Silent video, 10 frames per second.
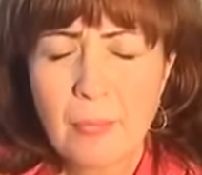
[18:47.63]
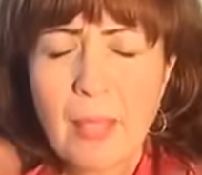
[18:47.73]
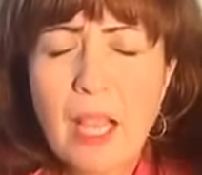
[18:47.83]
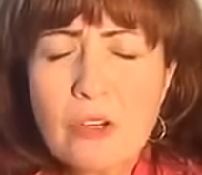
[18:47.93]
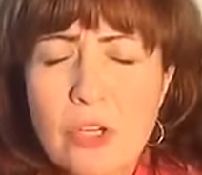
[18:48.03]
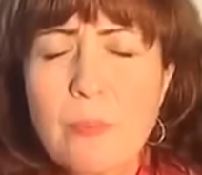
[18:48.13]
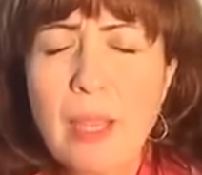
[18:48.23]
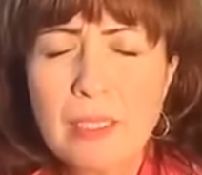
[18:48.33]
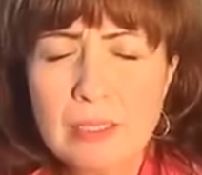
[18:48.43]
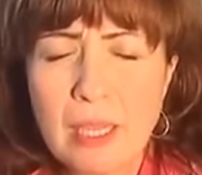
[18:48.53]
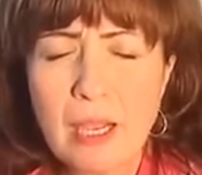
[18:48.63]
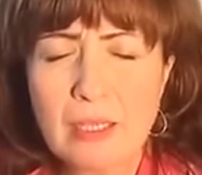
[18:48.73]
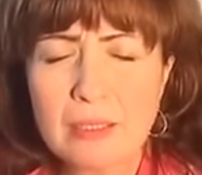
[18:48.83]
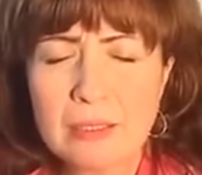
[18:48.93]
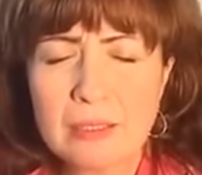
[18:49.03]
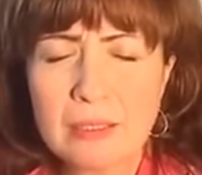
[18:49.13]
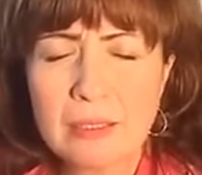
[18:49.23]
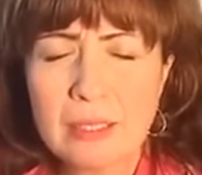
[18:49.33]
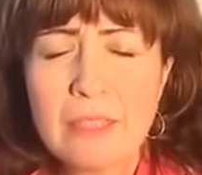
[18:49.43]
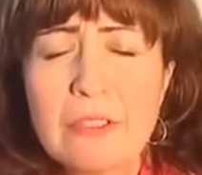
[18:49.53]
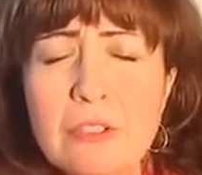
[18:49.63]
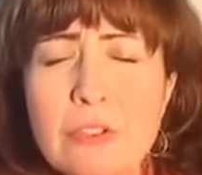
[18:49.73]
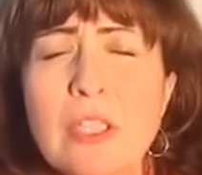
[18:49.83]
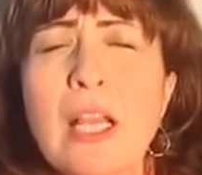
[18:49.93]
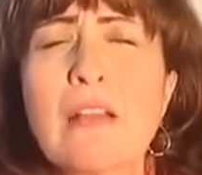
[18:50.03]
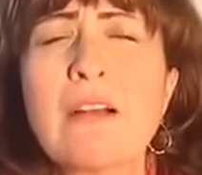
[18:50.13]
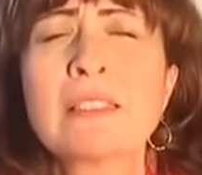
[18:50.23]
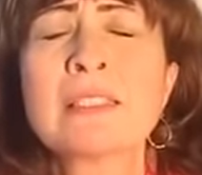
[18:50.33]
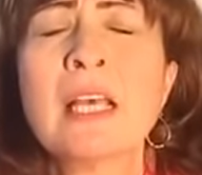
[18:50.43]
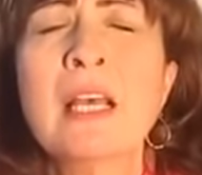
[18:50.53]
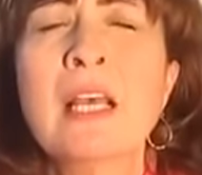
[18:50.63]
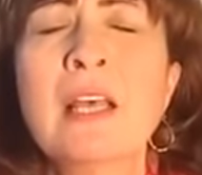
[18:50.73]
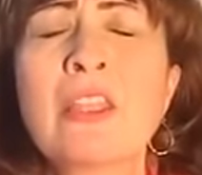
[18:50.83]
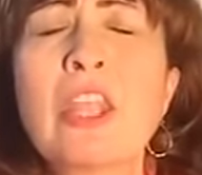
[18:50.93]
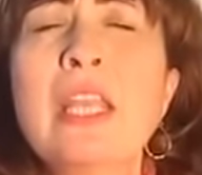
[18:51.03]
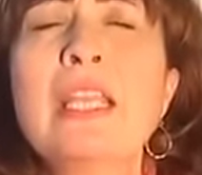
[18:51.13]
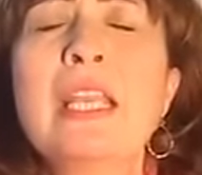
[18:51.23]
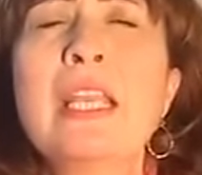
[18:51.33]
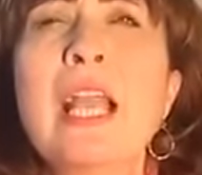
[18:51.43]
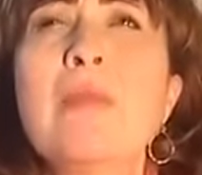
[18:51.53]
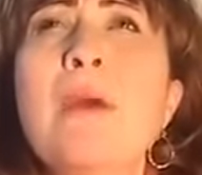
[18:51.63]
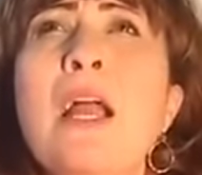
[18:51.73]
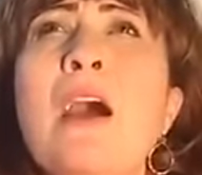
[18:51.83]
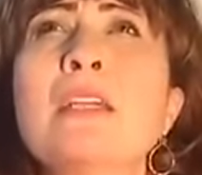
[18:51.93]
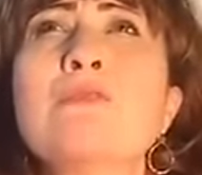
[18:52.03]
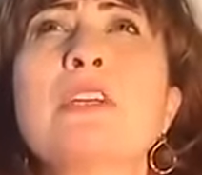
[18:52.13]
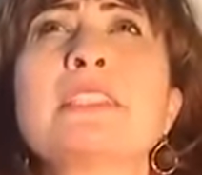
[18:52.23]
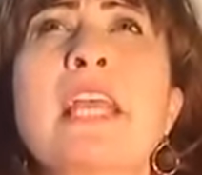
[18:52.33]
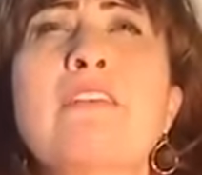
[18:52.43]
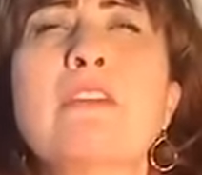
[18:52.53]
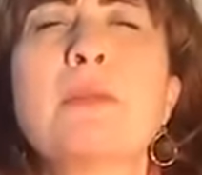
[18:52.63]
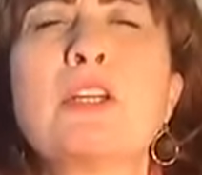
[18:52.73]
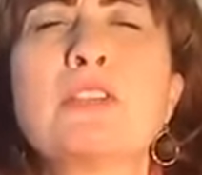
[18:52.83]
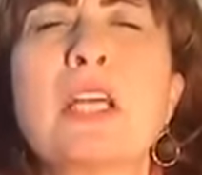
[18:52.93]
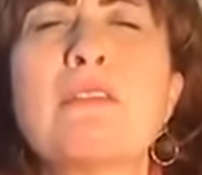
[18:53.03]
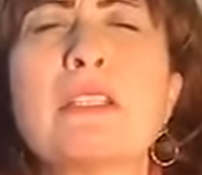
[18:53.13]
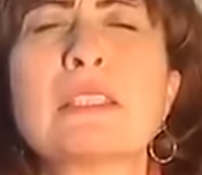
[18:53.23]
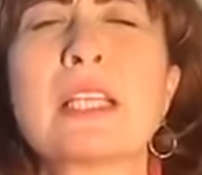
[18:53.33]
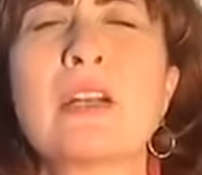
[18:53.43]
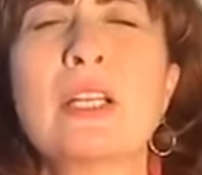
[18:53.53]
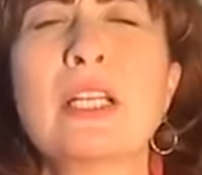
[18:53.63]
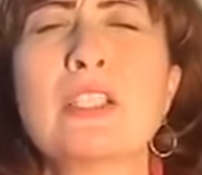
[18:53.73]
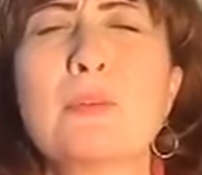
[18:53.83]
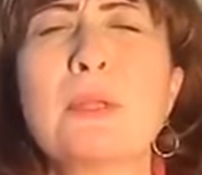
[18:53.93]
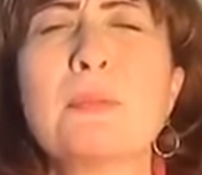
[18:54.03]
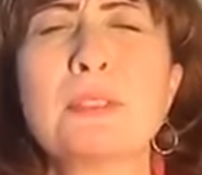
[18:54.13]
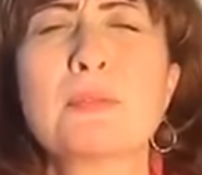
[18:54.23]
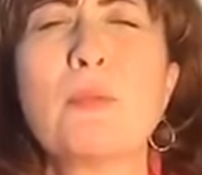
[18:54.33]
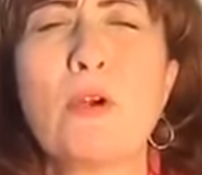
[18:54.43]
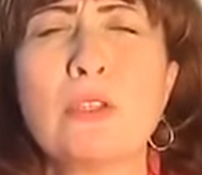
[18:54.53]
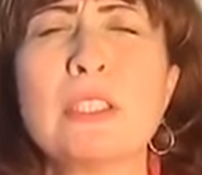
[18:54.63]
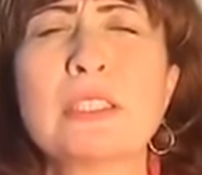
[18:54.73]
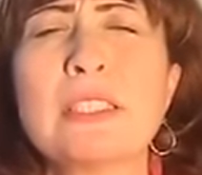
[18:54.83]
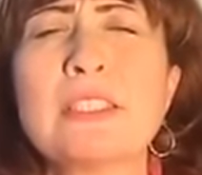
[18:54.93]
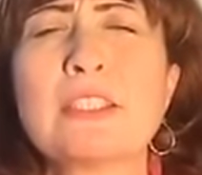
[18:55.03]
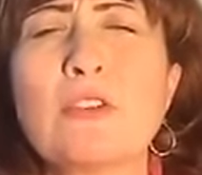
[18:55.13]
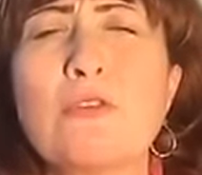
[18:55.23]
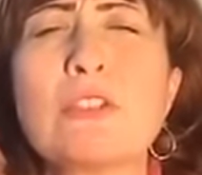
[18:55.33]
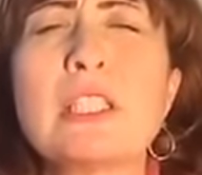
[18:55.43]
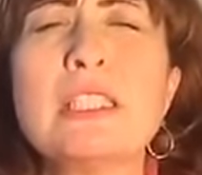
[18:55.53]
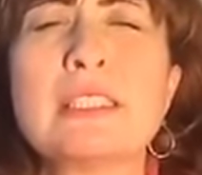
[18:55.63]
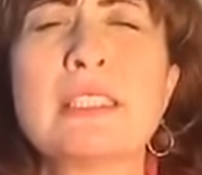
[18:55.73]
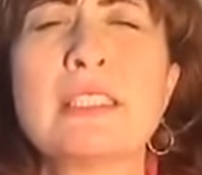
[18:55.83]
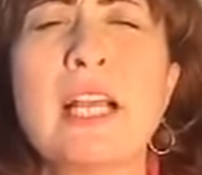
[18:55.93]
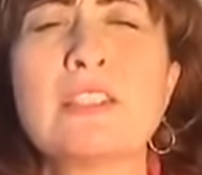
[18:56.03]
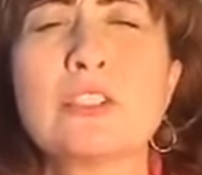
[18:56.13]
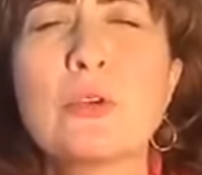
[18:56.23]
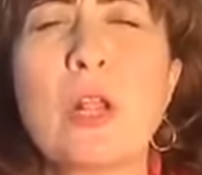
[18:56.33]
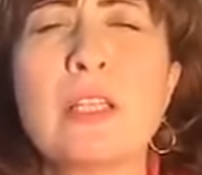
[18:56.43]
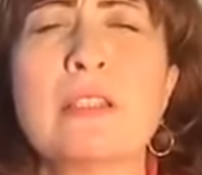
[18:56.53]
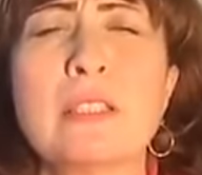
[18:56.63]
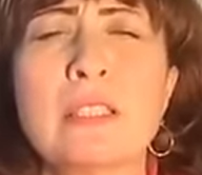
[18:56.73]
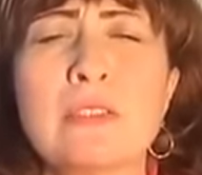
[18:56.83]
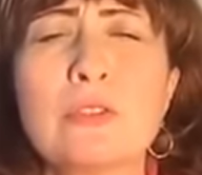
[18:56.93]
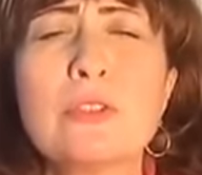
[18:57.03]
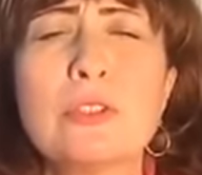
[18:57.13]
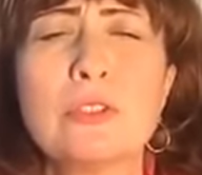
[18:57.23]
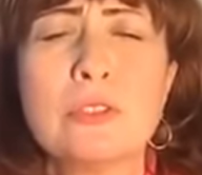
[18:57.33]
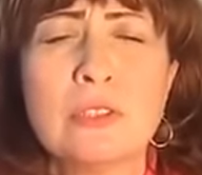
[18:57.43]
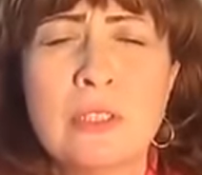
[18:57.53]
I repent, God. Even today I was thinking and my heart was heavy because I was carrying other people's burdens instead of releasing and surrendering to you.